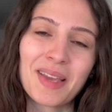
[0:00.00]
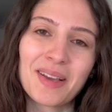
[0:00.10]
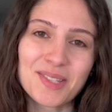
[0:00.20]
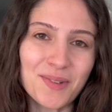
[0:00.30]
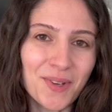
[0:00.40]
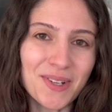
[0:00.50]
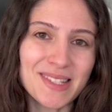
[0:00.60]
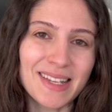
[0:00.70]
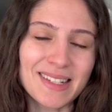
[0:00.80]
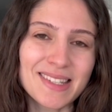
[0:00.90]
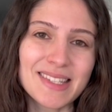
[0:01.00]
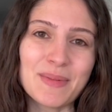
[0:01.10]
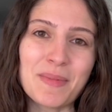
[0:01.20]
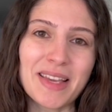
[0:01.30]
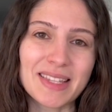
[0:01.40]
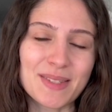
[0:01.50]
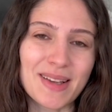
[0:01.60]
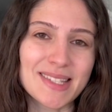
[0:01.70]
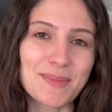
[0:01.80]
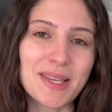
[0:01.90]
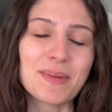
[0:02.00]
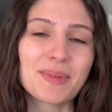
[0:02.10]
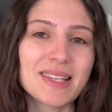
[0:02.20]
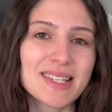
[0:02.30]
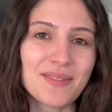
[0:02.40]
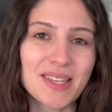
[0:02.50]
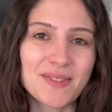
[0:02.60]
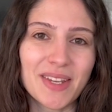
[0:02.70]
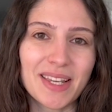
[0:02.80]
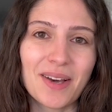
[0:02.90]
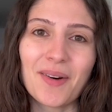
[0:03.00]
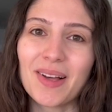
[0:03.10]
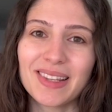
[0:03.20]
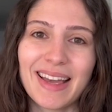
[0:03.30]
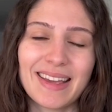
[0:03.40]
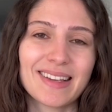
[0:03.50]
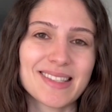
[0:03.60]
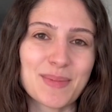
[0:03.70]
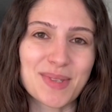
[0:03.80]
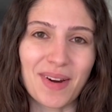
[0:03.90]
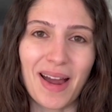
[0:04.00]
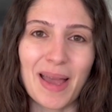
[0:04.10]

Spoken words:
So if you're excited to see me make this recipe, please give this video a like, subscribe,